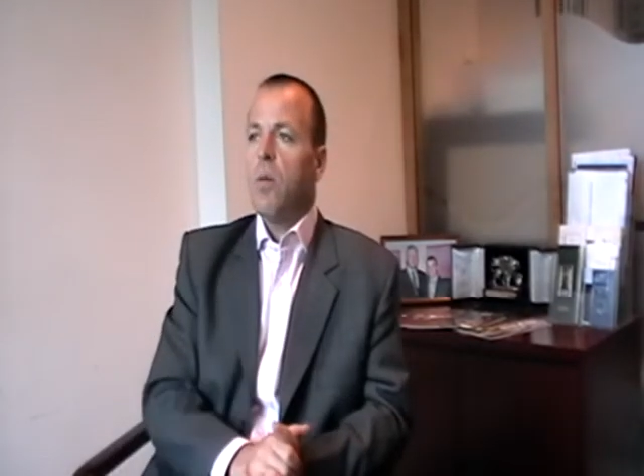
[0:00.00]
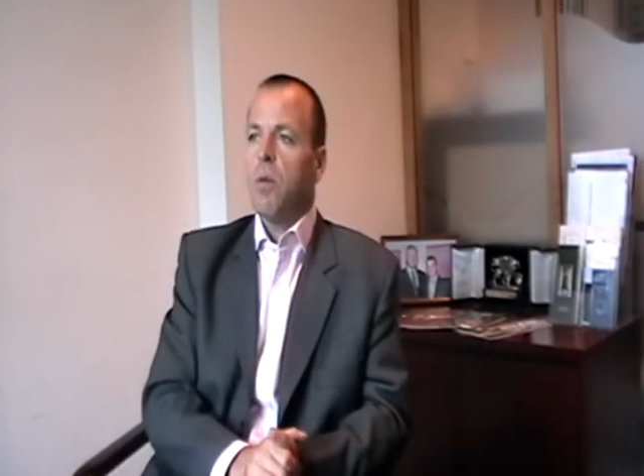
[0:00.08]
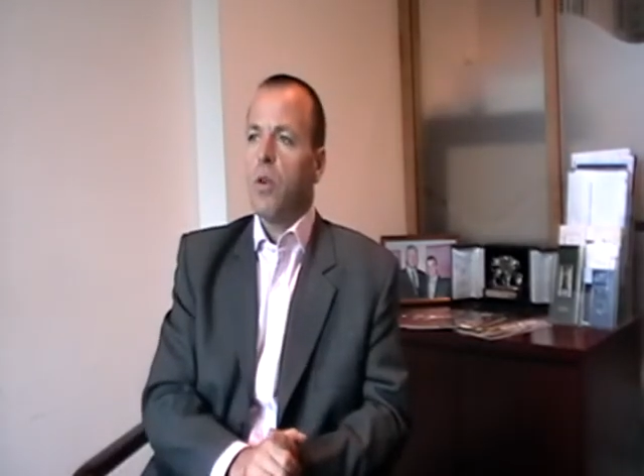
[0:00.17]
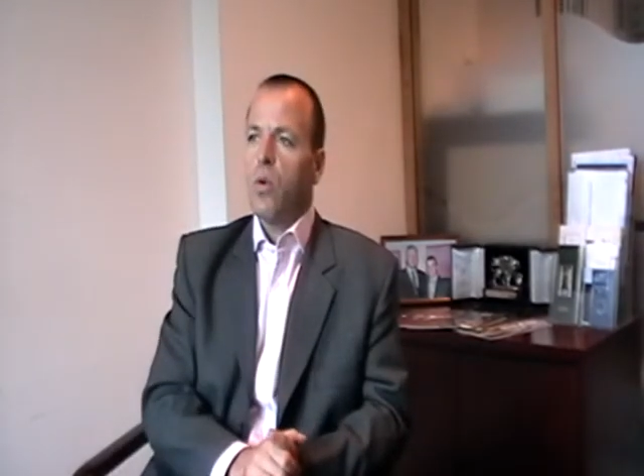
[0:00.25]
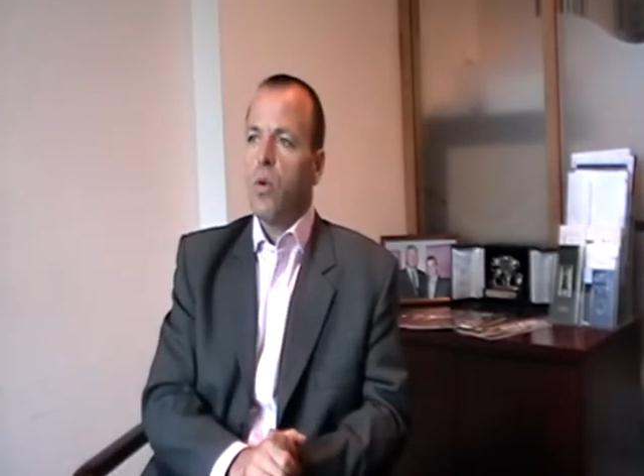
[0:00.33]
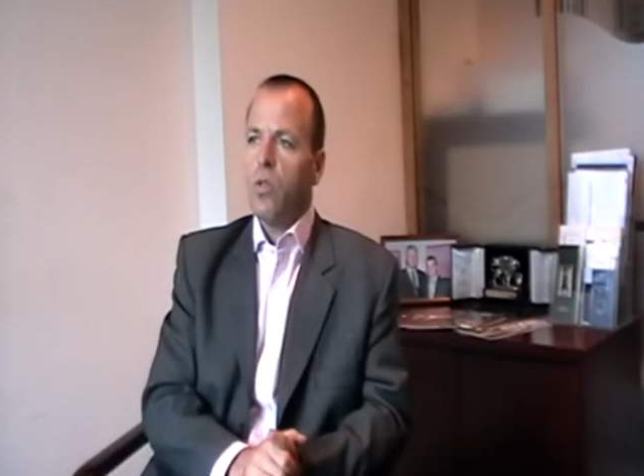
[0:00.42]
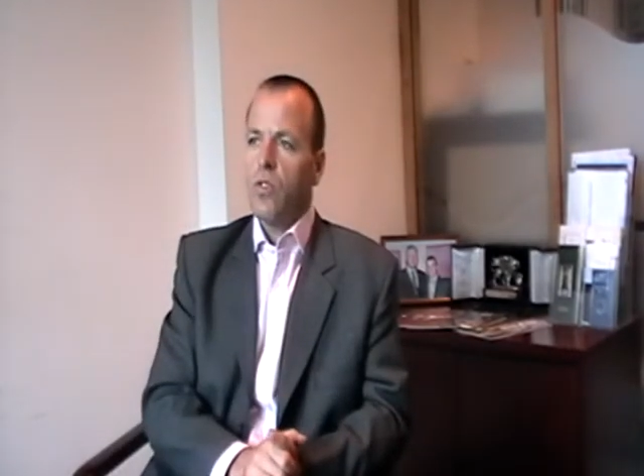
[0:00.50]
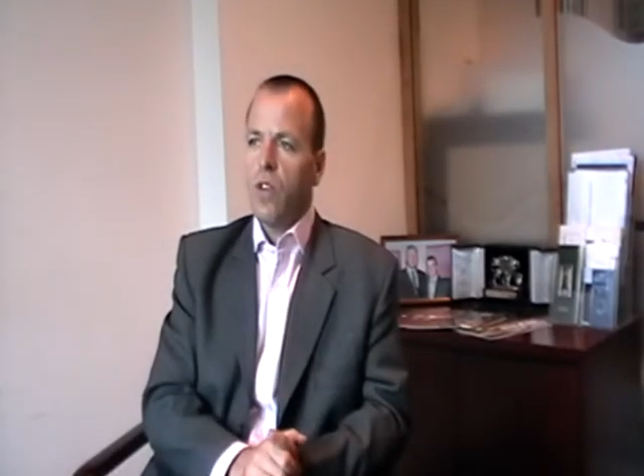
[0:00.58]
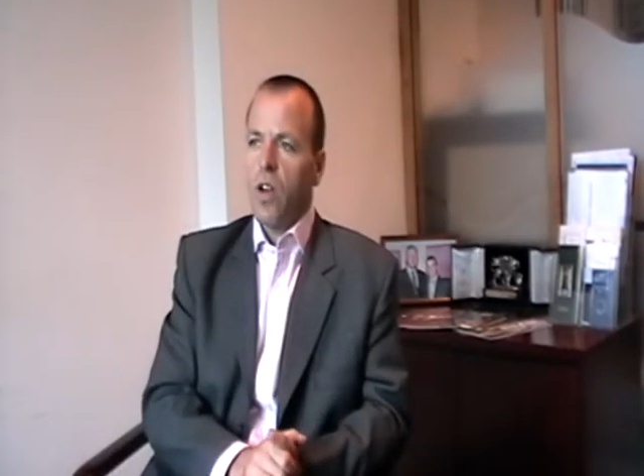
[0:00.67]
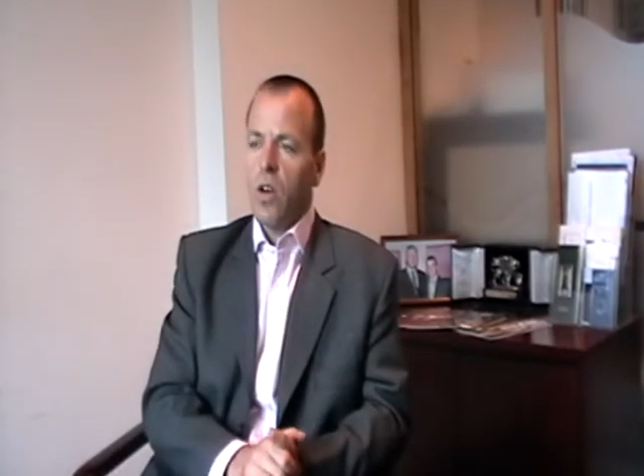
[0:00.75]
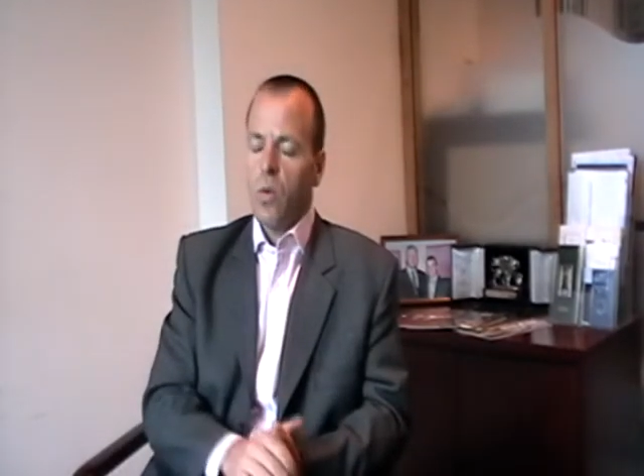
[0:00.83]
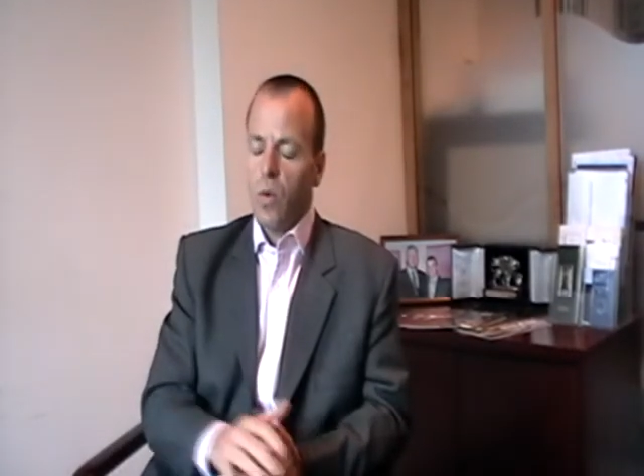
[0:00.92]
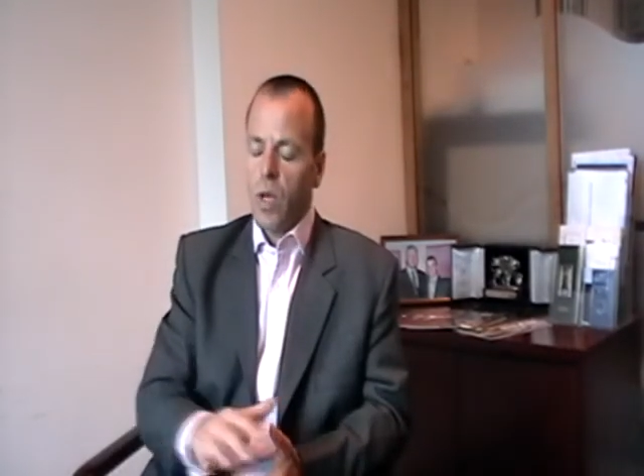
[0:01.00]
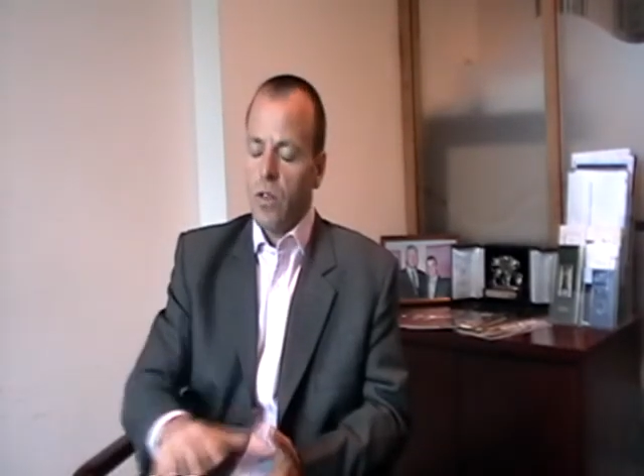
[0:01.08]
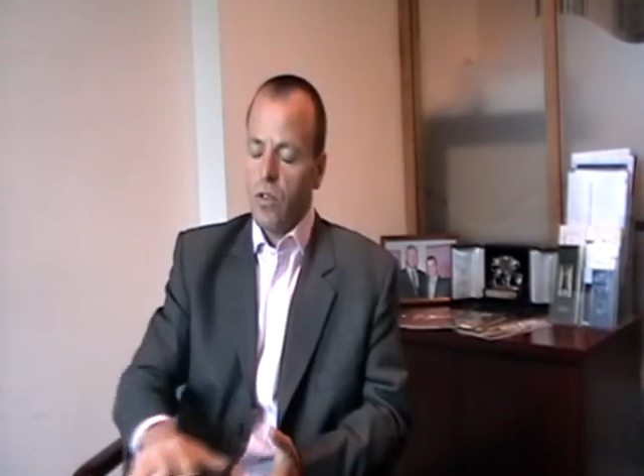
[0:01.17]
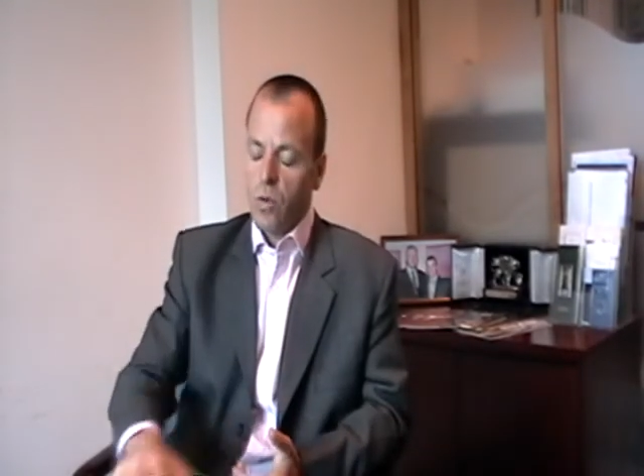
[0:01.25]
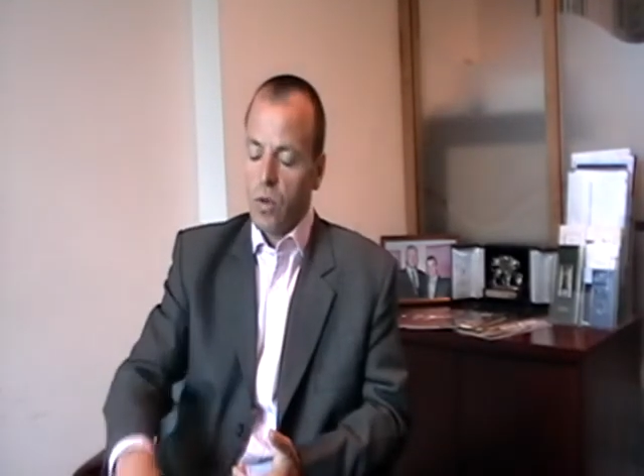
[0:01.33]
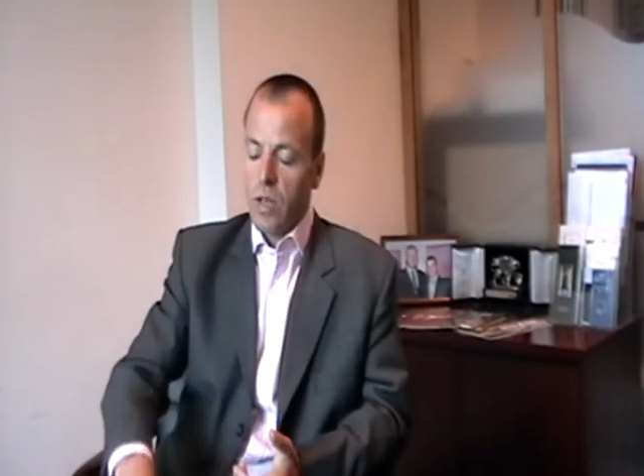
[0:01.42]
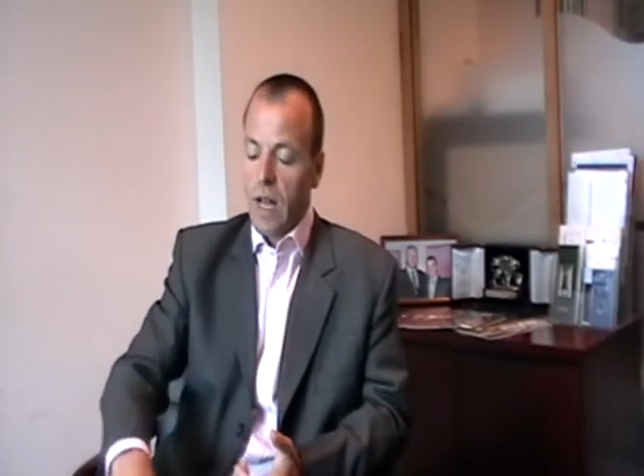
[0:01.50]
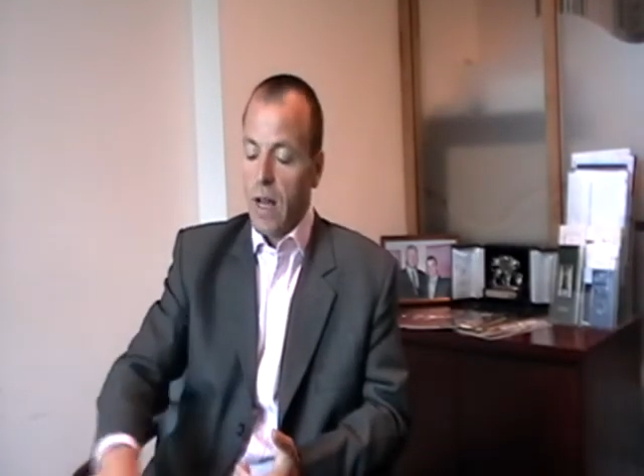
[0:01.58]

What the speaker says: but also we sorted